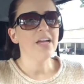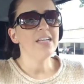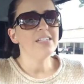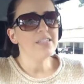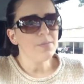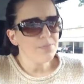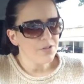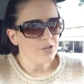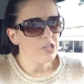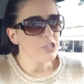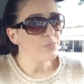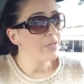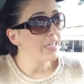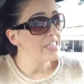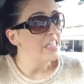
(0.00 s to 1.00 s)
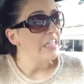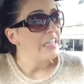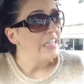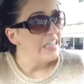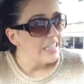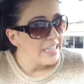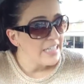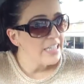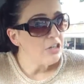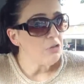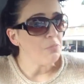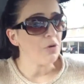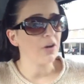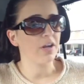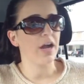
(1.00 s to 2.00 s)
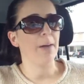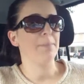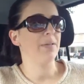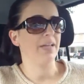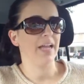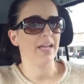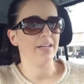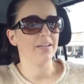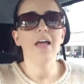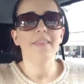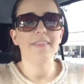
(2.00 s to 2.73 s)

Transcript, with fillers: Step two is where it gets a little more complicated.